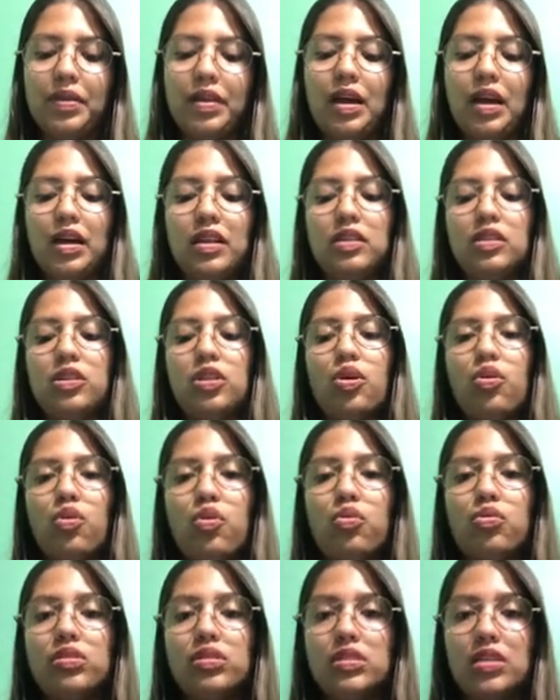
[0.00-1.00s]
and
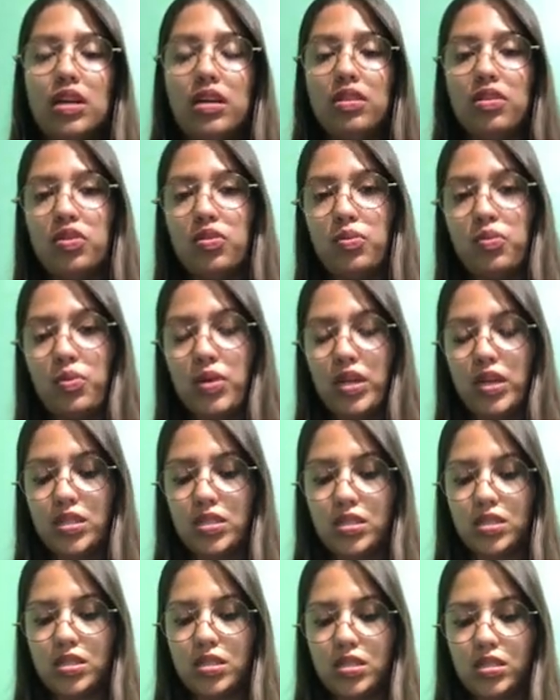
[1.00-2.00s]
low death
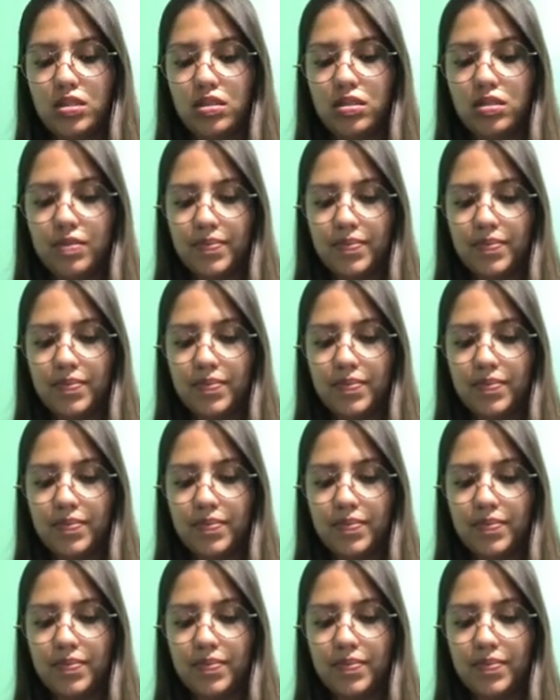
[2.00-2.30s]
rates.